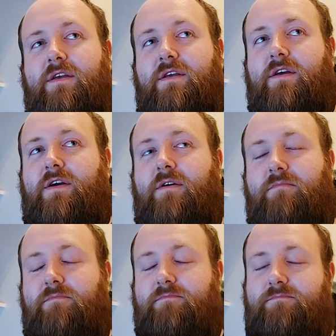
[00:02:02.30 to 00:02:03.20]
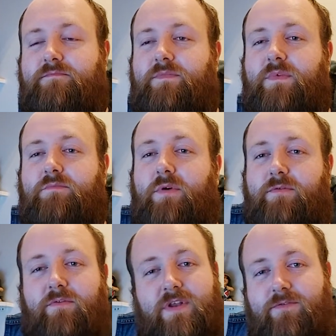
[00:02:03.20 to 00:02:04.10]

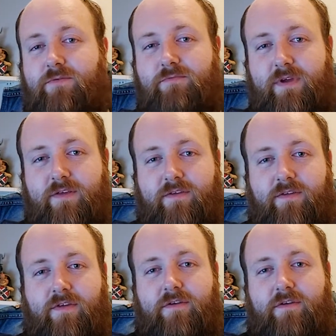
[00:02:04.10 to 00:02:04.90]
both for different reasons.